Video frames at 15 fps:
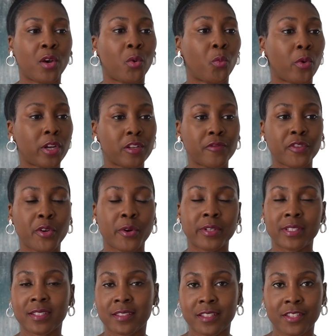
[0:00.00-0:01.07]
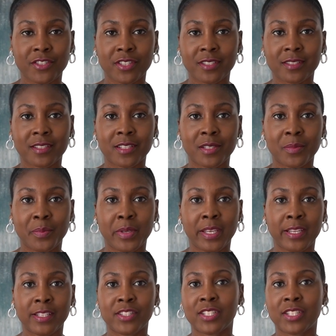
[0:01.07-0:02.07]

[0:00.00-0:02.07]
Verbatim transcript: one of your decisions could be